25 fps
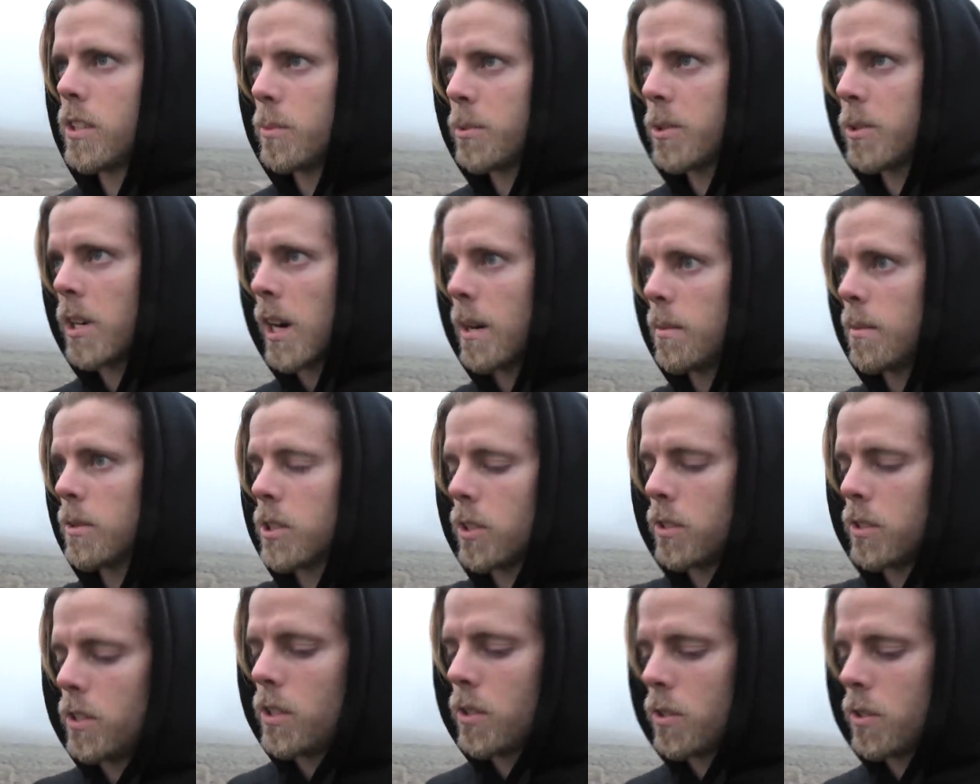
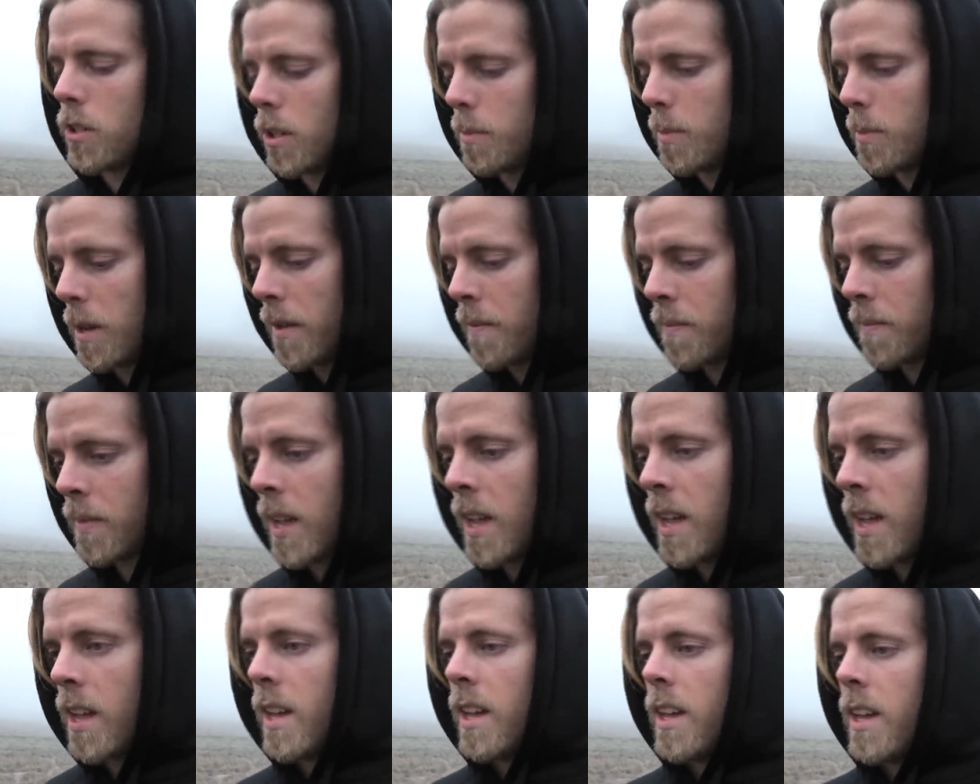subscribers on YouTube,
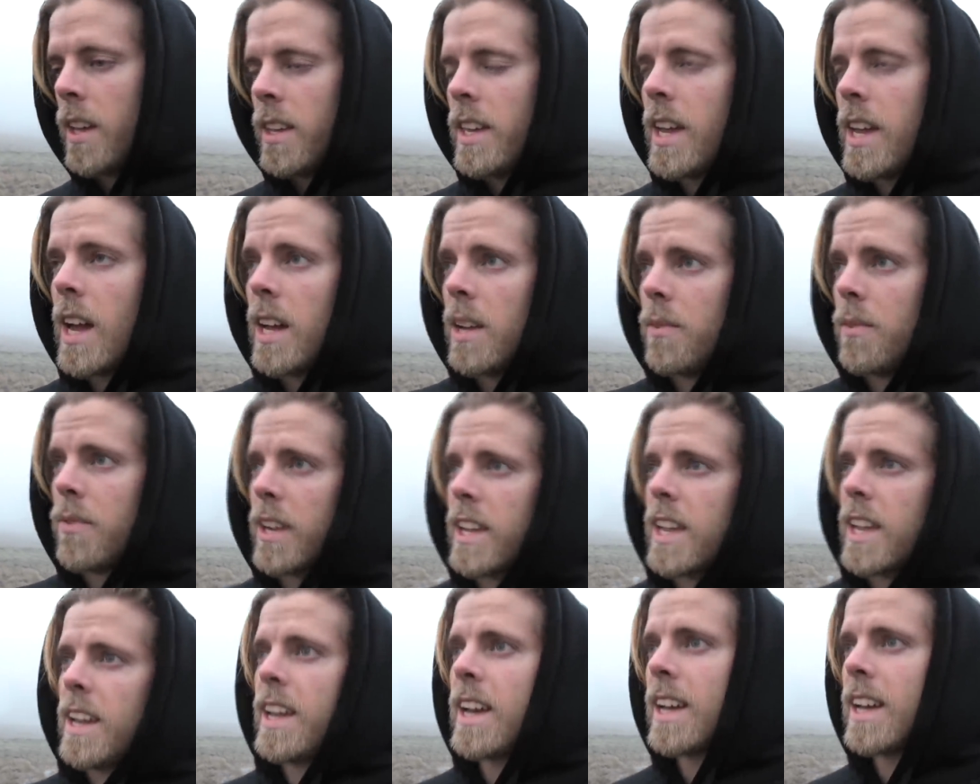yeah, if
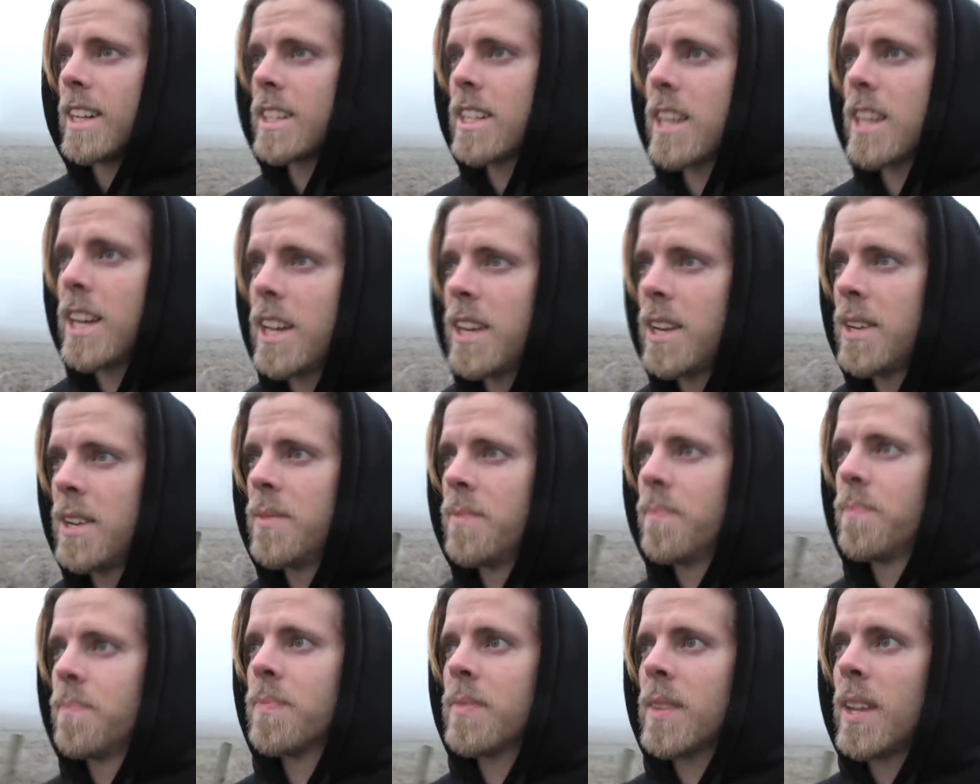I can get
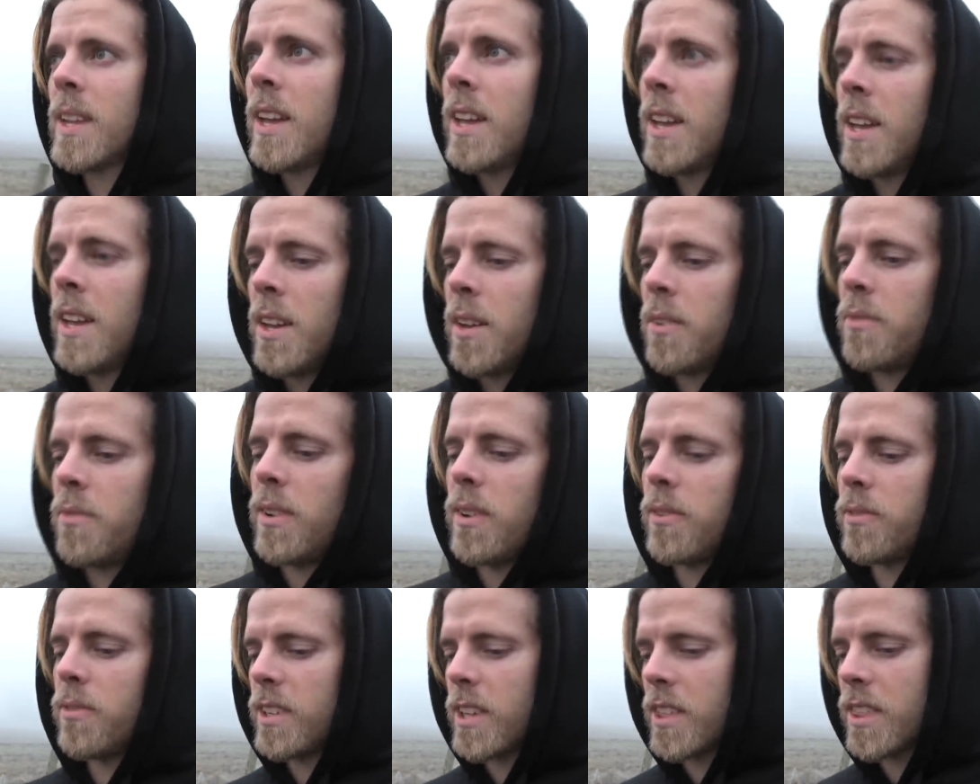
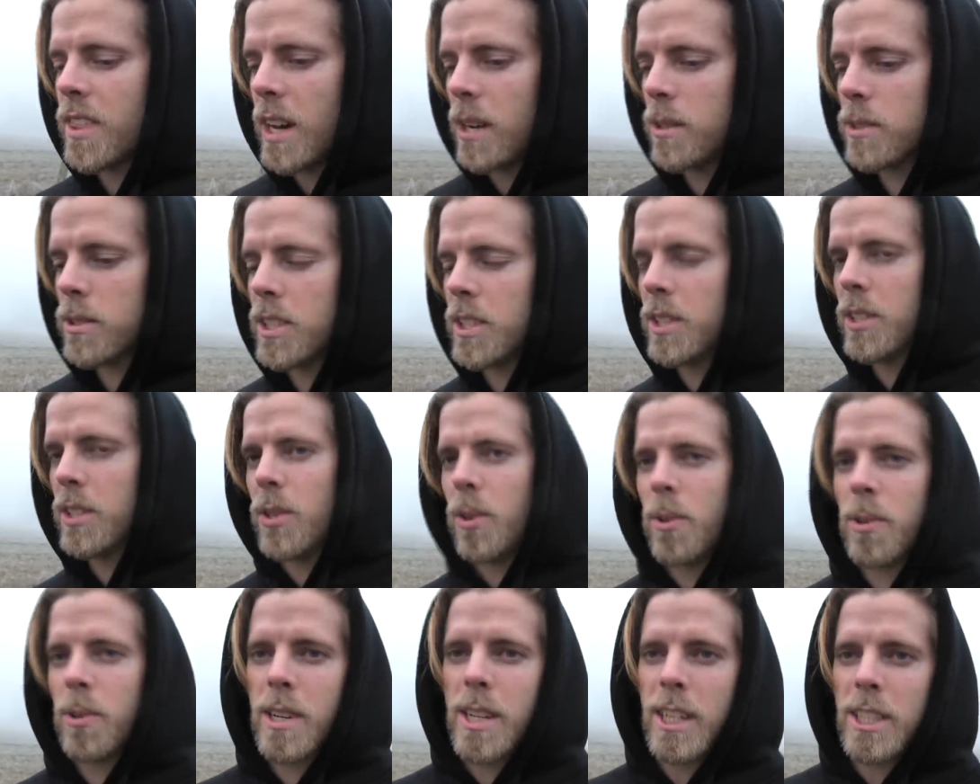50,000
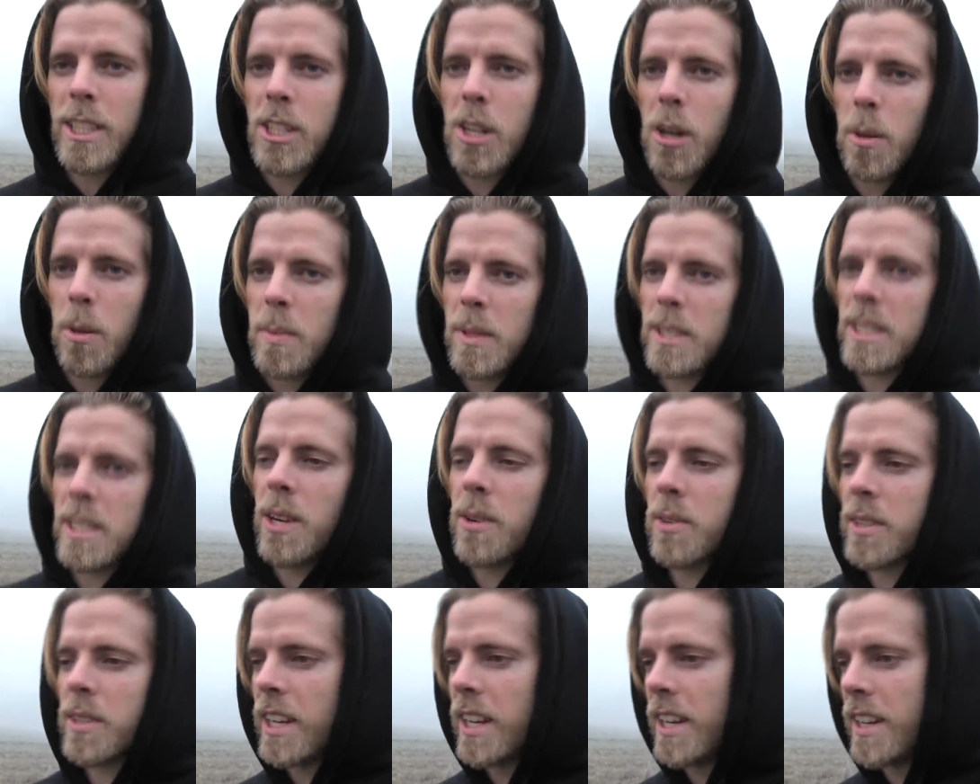Dauntless copies
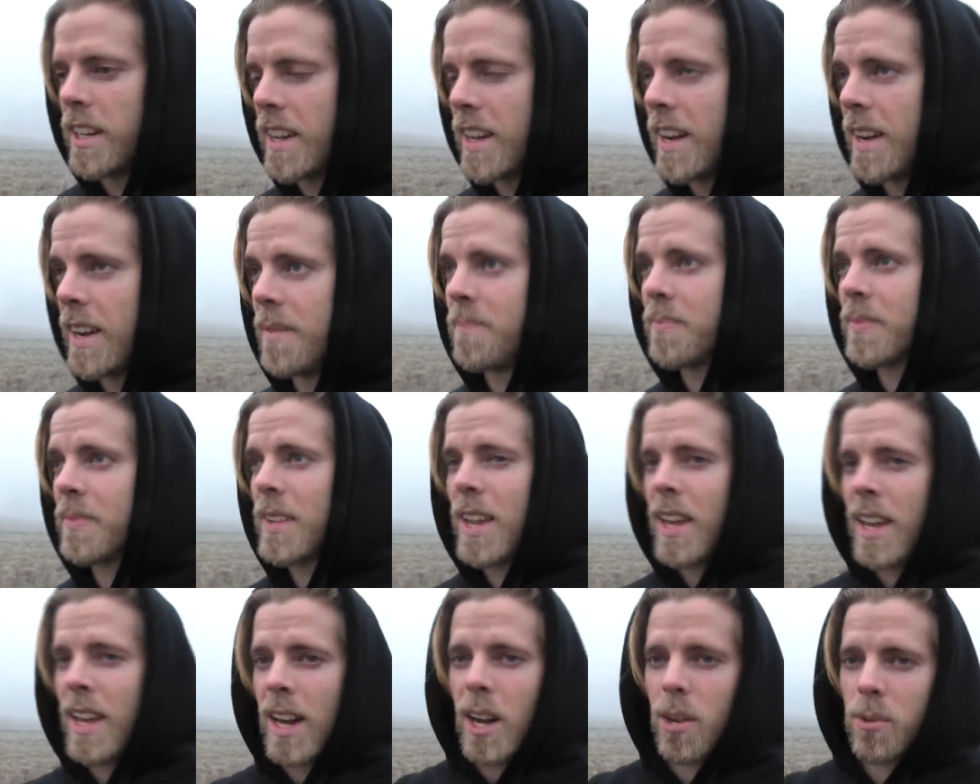out in
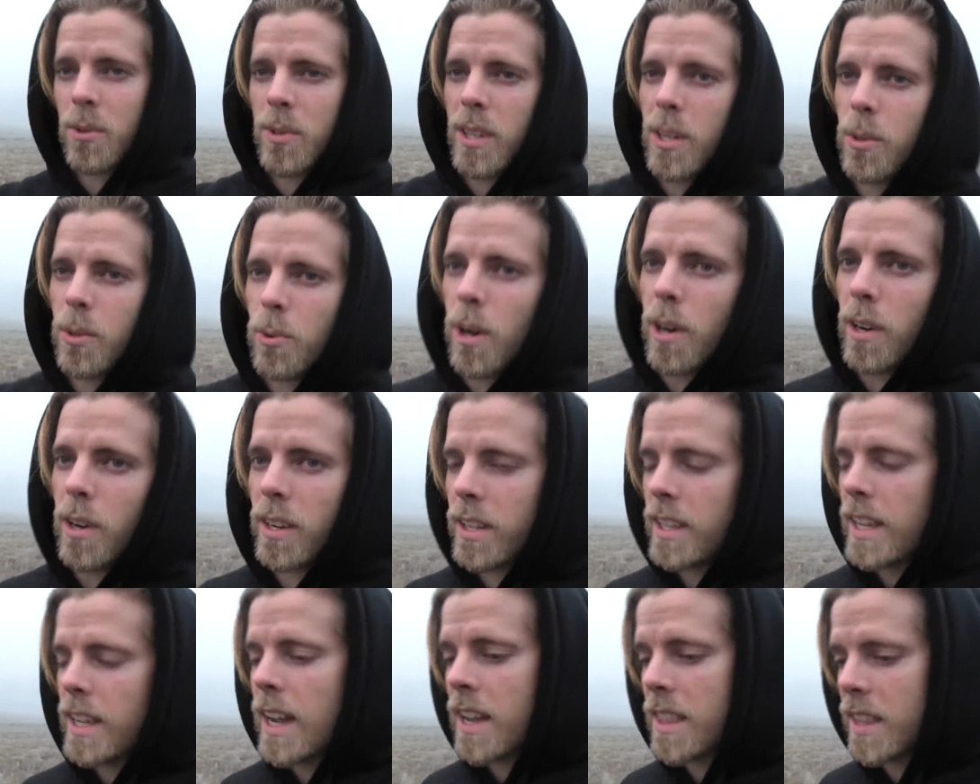the
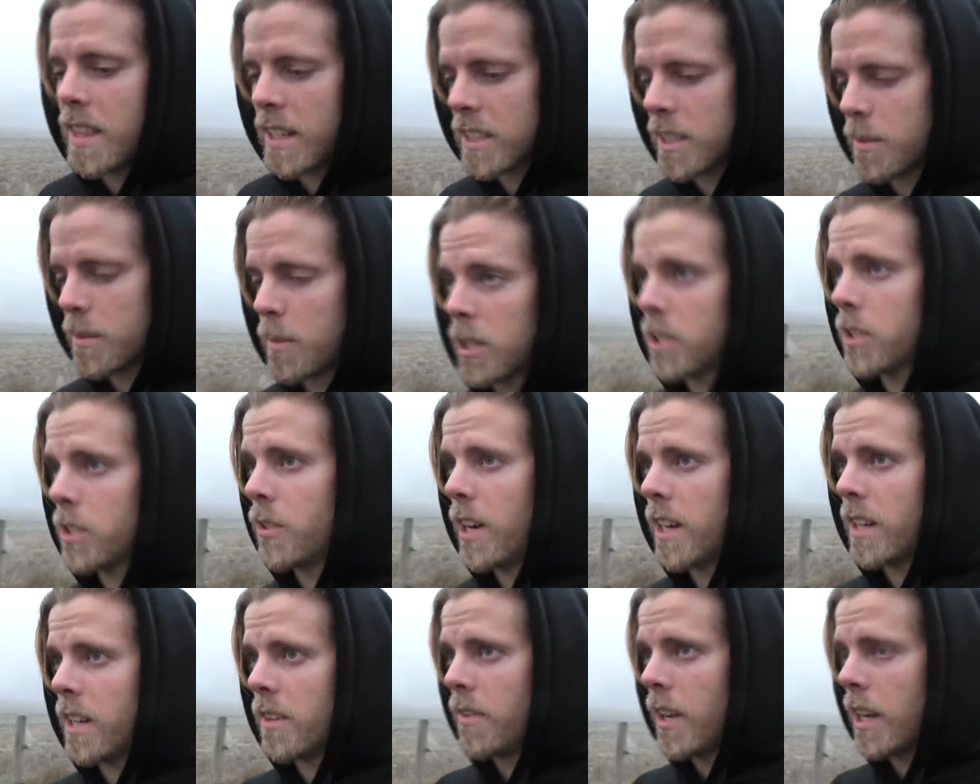world, yeah, that's a much
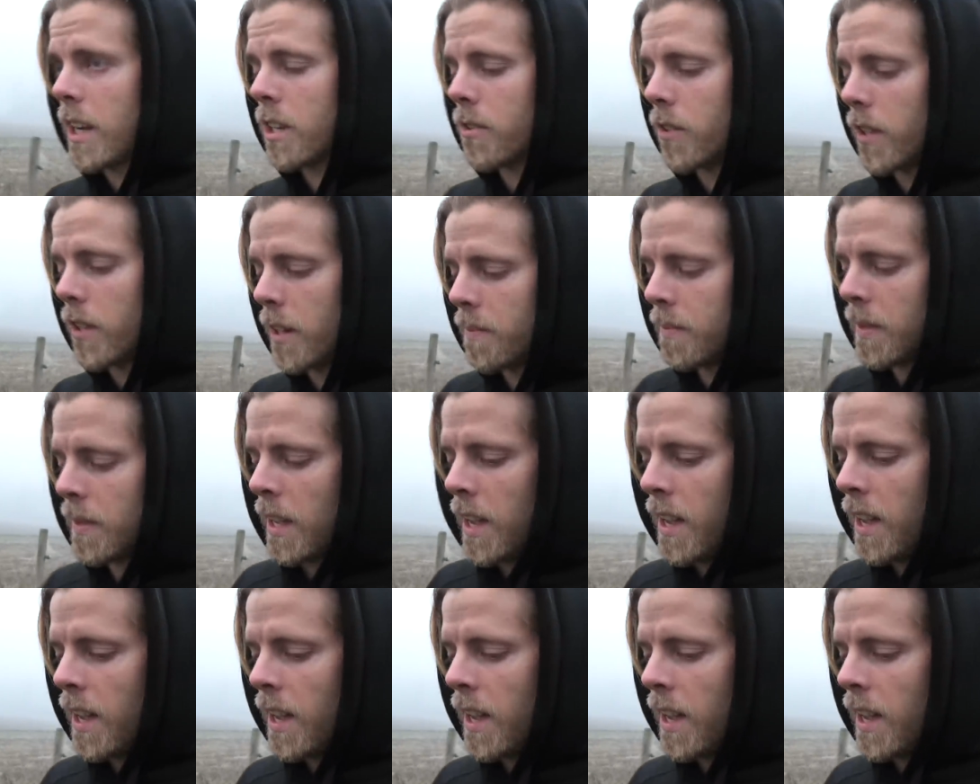greater victory.